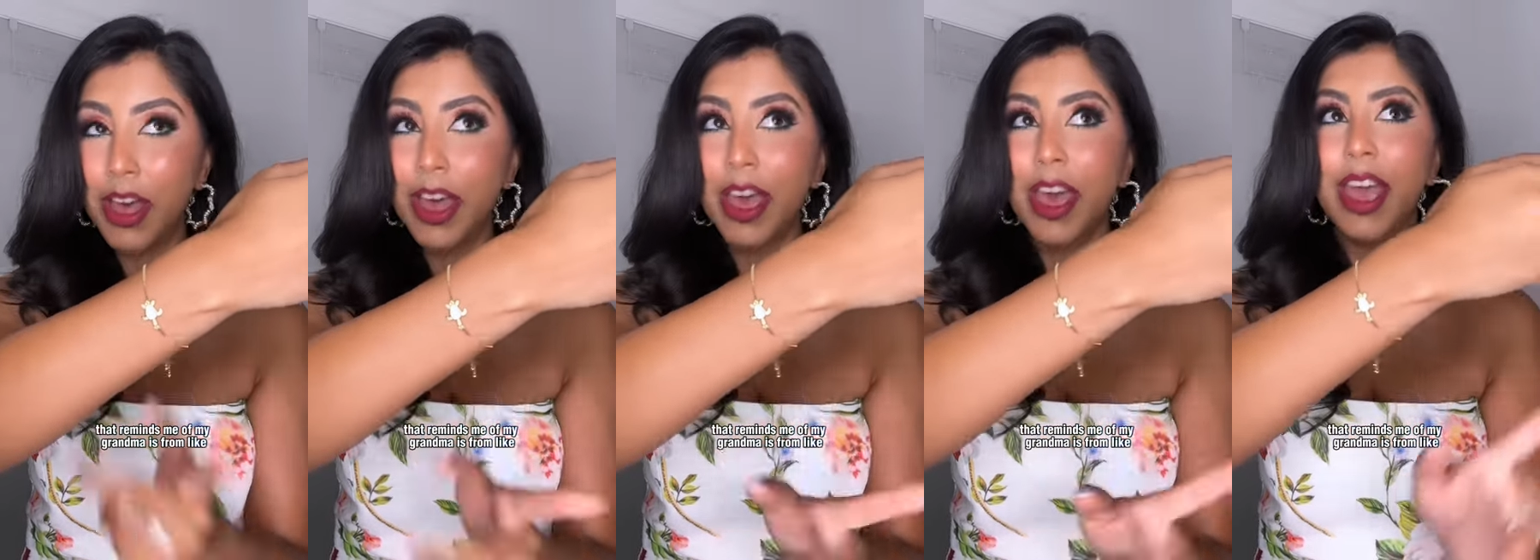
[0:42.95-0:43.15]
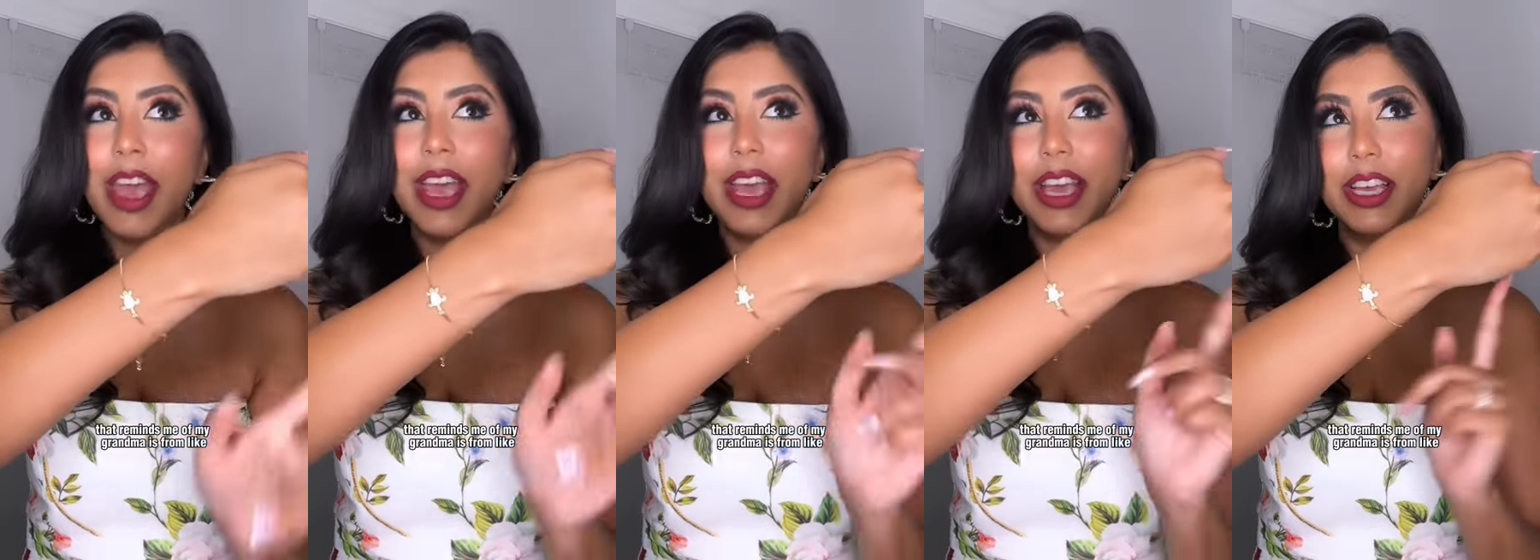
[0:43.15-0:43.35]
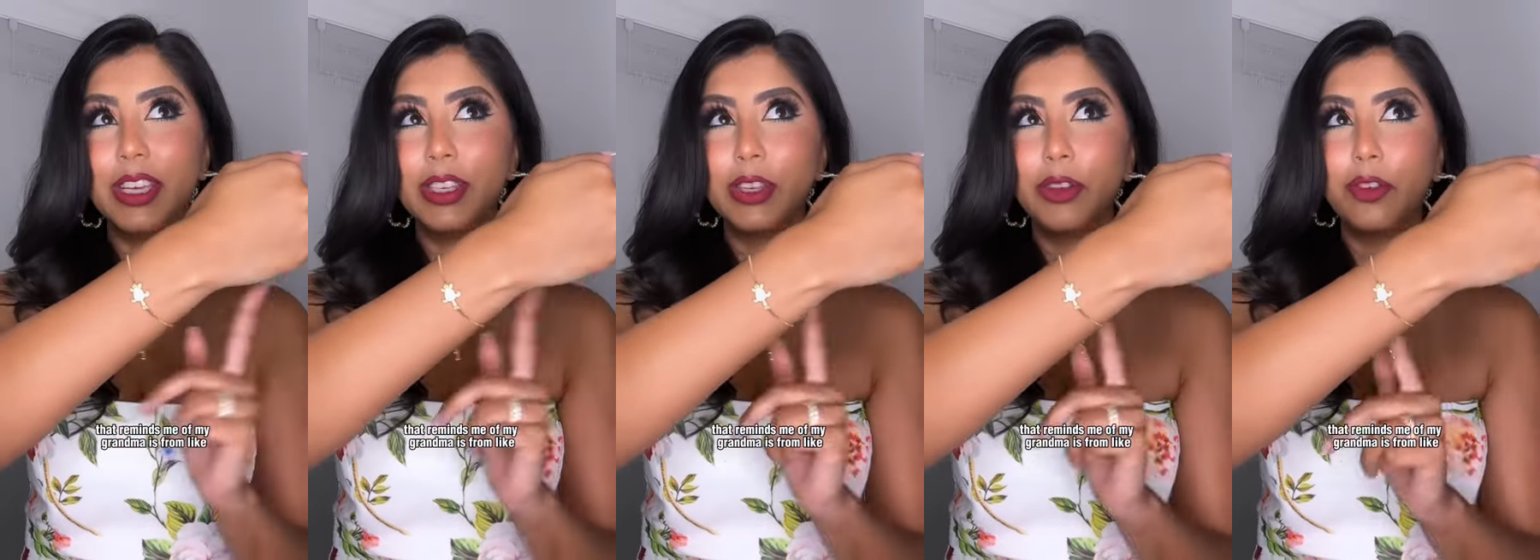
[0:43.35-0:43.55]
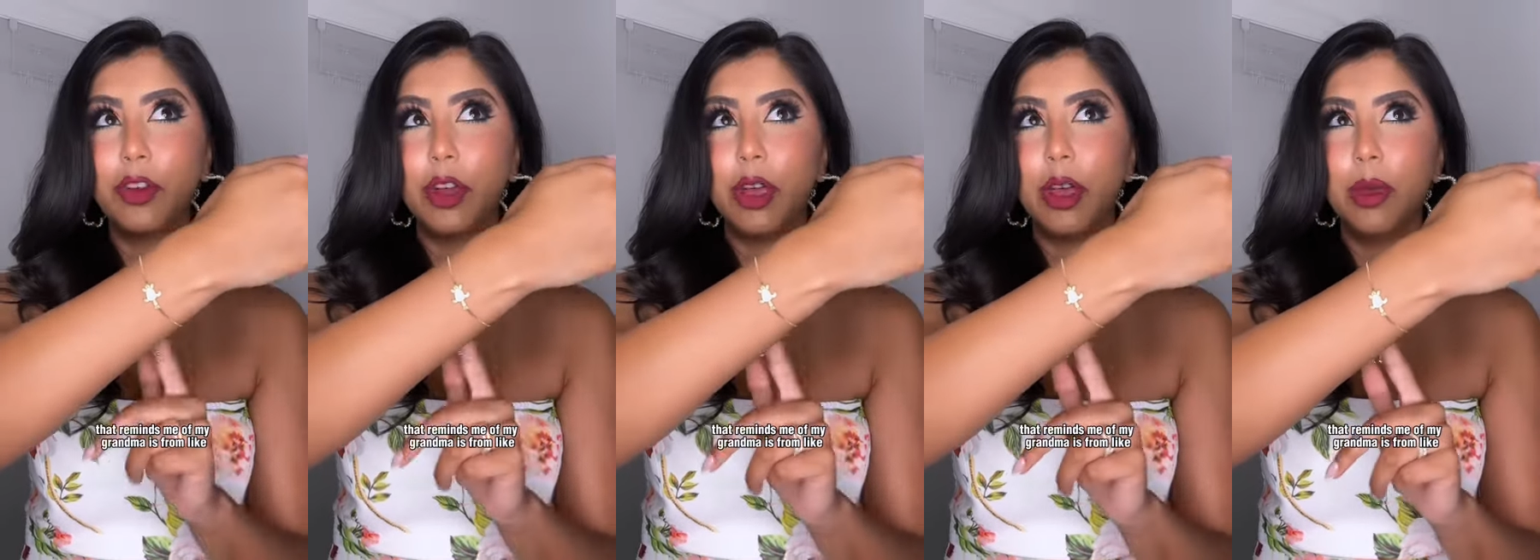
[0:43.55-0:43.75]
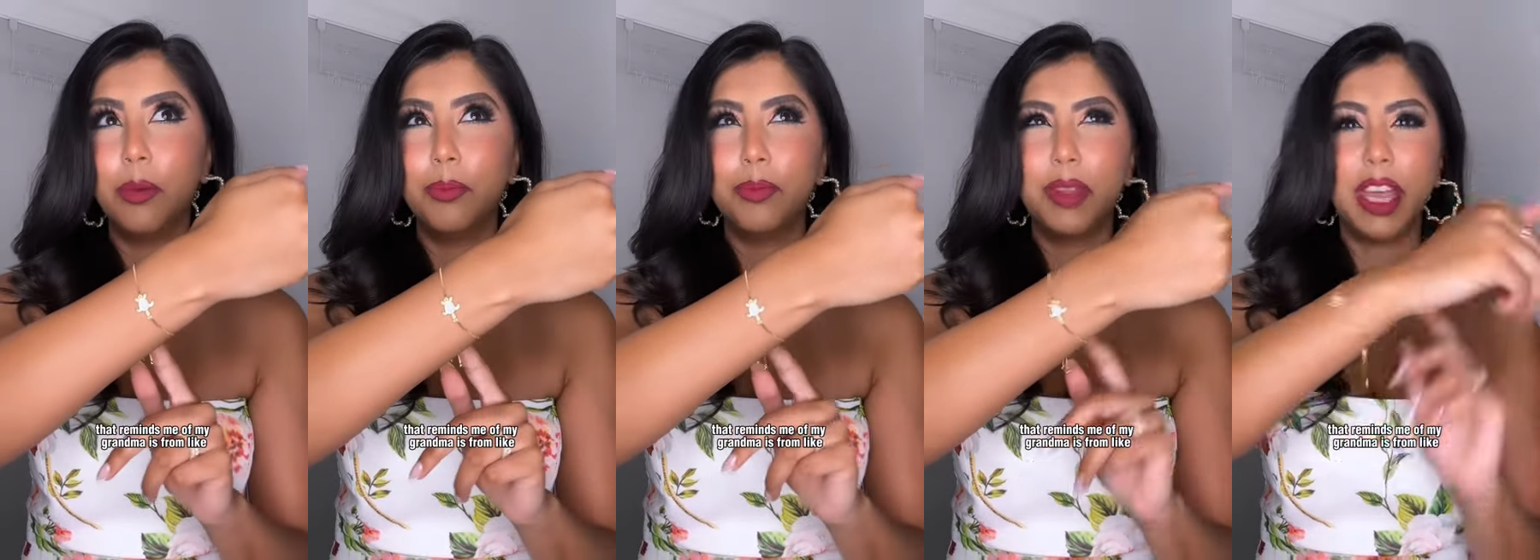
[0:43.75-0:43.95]
is
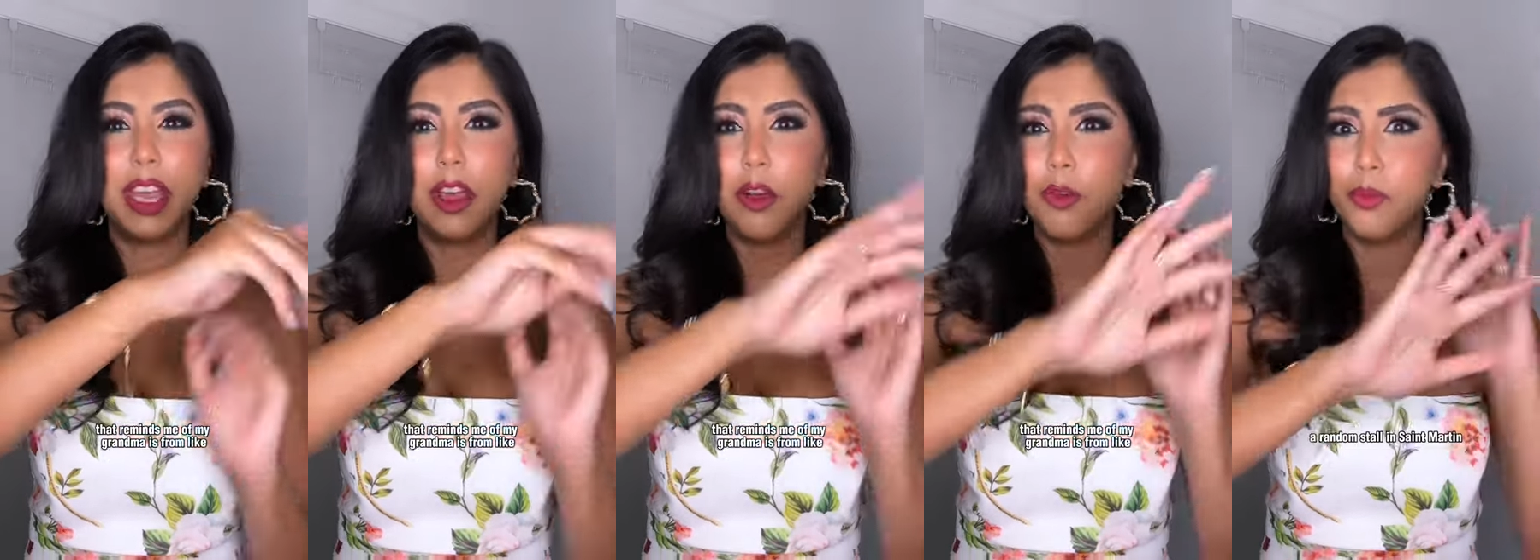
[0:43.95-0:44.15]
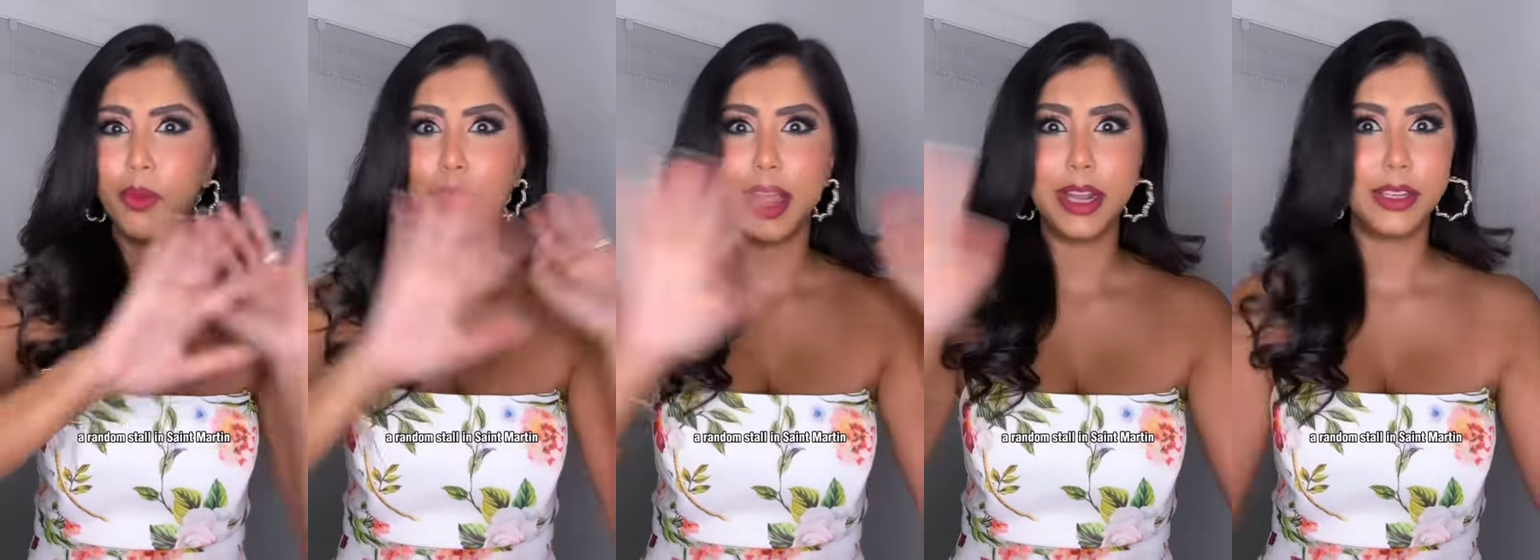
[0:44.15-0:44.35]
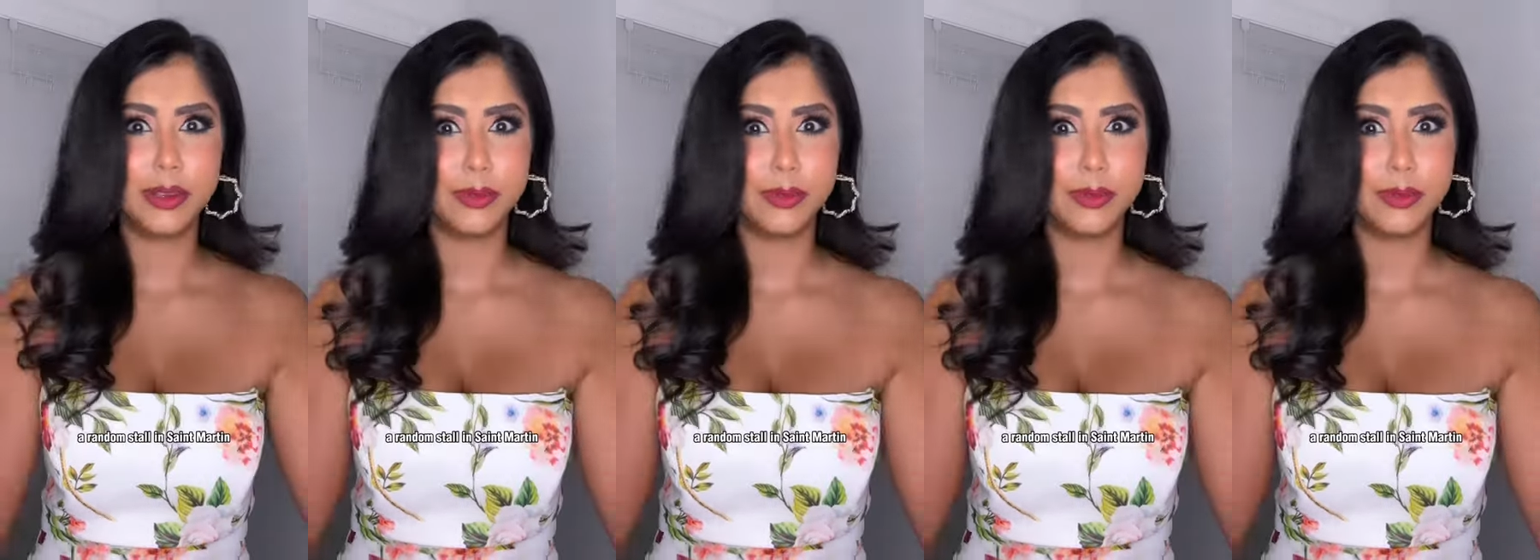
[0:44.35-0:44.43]
from like a random